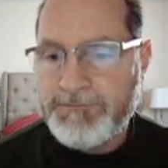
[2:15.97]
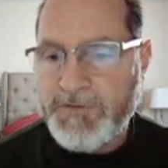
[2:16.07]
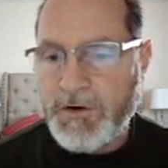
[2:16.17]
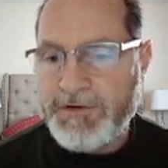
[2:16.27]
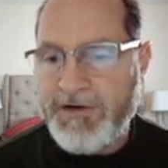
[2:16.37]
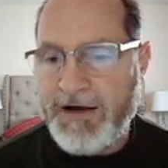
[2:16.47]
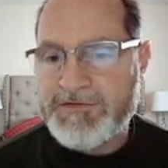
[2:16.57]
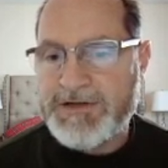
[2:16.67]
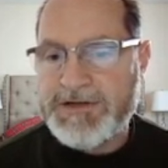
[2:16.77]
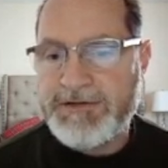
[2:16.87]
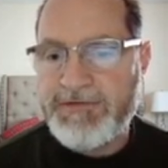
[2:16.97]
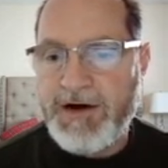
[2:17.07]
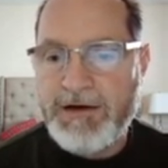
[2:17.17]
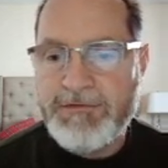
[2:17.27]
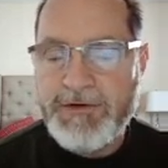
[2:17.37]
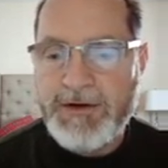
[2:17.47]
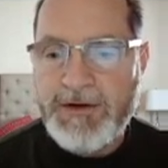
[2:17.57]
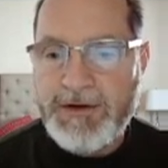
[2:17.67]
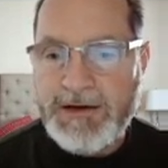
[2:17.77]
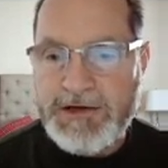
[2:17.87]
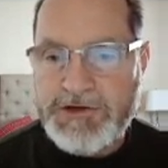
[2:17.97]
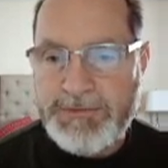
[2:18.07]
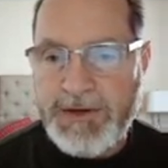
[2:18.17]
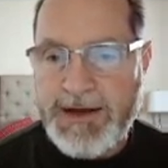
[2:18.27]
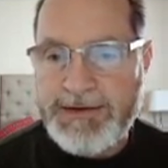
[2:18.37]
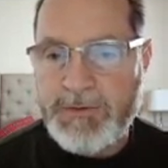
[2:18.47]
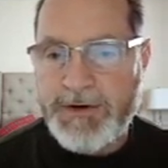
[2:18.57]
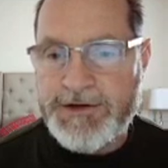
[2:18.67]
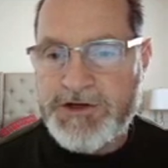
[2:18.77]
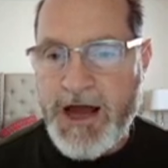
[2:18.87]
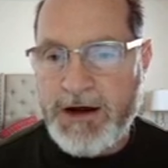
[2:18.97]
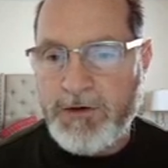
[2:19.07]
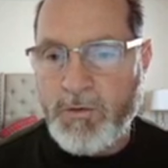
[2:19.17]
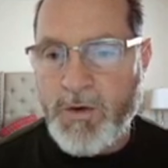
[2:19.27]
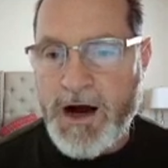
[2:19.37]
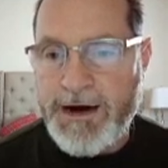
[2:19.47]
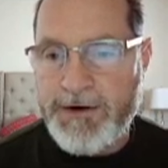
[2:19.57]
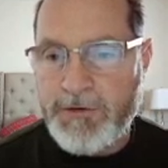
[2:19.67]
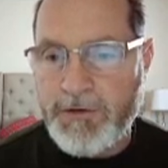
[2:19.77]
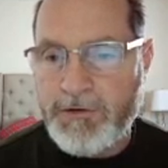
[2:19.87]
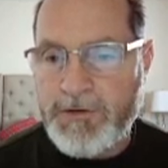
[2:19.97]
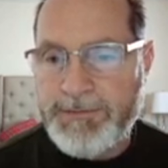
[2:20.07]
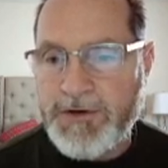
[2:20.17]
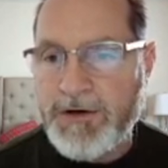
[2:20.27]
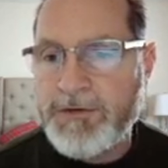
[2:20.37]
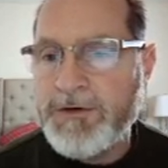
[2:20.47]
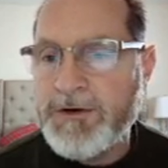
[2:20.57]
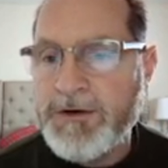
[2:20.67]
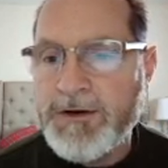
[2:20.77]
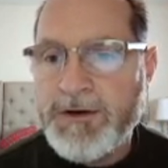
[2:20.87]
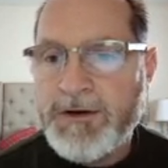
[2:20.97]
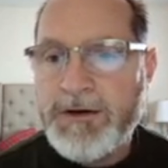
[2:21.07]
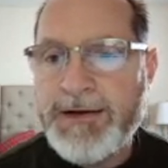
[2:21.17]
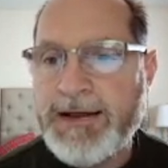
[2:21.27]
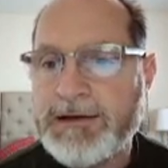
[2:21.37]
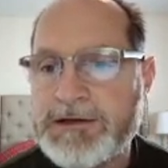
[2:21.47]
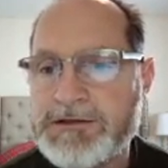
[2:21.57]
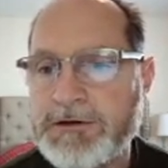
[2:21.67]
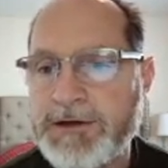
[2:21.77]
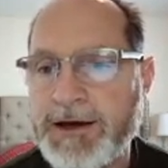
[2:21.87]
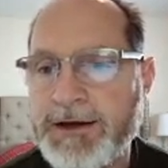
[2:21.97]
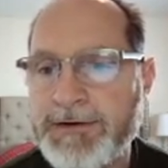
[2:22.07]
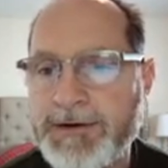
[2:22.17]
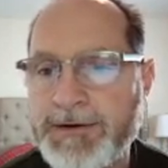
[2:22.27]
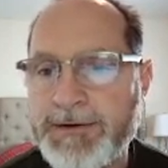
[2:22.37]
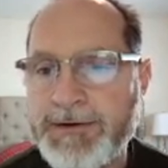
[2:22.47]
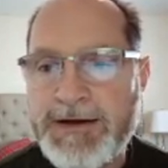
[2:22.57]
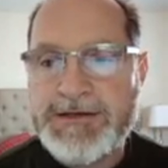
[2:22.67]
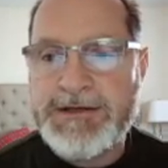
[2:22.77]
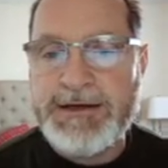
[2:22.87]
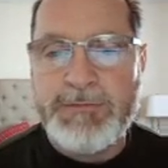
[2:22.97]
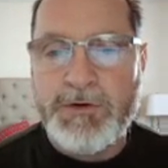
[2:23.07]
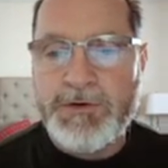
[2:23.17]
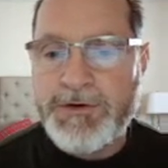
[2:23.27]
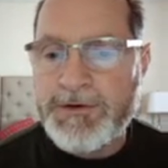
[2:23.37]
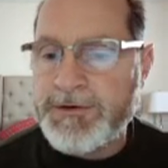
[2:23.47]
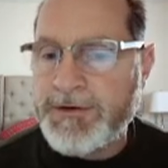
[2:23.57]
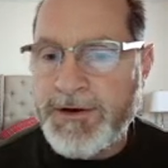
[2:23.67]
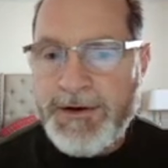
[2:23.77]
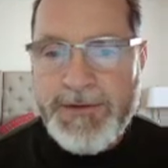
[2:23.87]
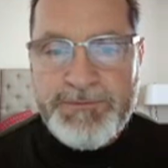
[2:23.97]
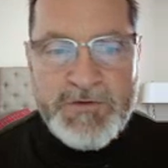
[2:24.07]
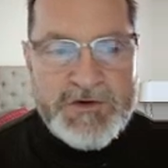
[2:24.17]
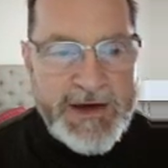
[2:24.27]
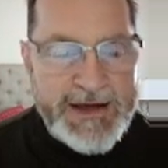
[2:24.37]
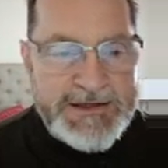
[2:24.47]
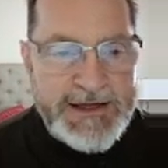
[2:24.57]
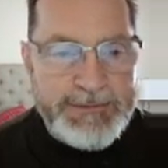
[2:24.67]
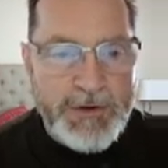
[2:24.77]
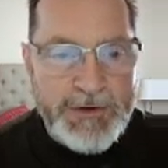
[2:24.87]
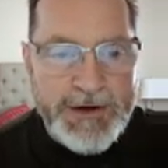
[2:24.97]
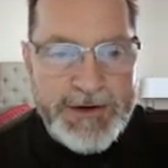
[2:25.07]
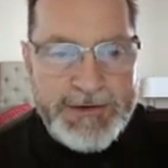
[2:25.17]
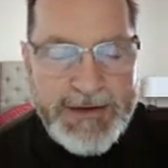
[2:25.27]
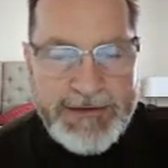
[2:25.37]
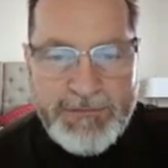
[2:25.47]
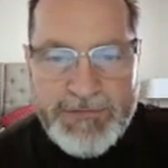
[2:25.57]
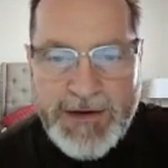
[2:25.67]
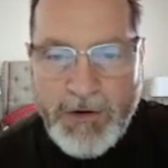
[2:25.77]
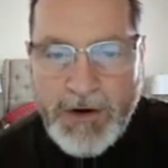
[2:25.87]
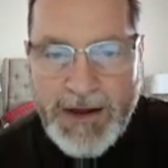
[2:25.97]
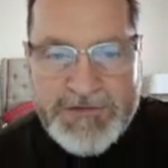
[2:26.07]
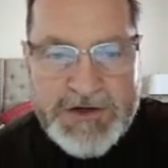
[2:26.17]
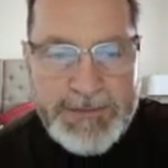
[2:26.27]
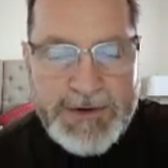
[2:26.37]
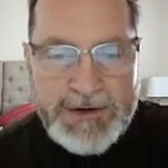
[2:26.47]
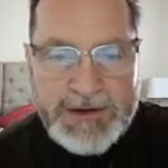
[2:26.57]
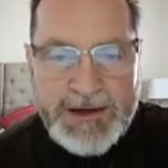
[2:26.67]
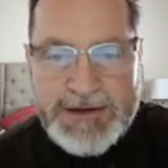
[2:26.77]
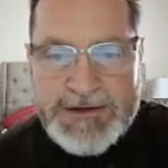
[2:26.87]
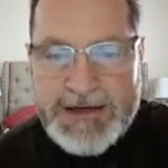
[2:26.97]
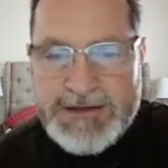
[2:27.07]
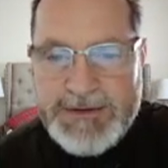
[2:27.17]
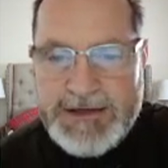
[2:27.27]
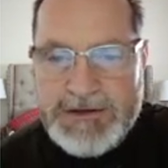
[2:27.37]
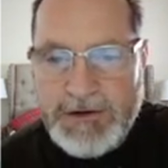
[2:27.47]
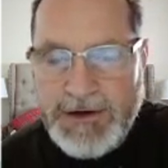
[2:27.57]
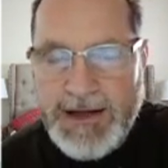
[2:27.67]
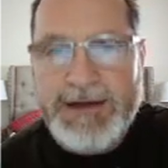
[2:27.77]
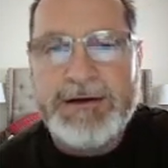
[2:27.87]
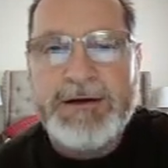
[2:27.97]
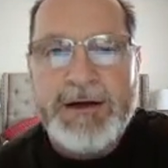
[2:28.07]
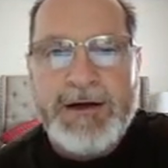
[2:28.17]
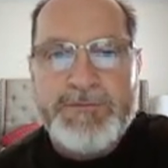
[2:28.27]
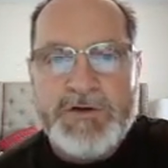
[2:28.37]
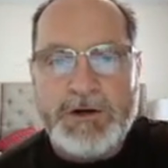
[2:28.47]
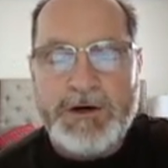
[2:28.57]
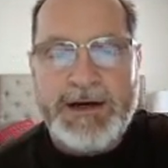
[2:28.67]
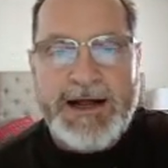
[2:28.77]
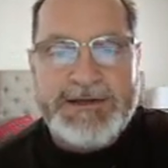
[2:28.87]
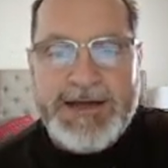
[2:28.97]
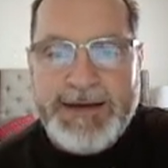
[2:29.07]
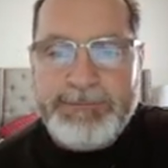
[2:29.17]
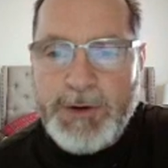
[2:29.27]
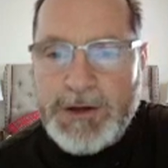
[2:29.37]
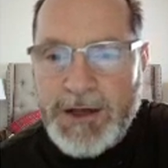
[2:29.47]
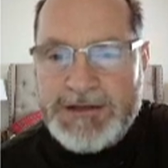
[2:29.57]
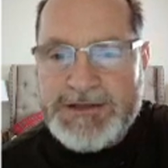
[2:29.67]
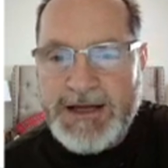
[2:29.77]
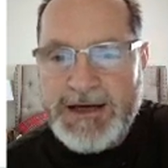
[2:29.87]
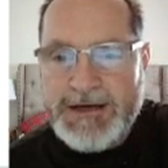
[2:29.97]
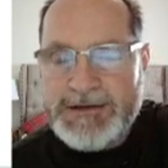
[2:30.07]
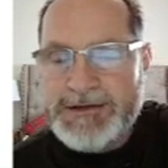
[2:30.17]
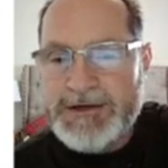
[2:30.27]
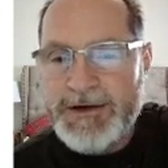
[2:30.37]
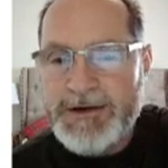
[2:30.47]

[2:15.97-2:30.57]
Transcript: 35.65, unless you played with a check or wire or crypto. And then let's look at uh, SD bullion. So SD Bullion, they they all have shipping delays. SD's looking at you're looking at 10 plus days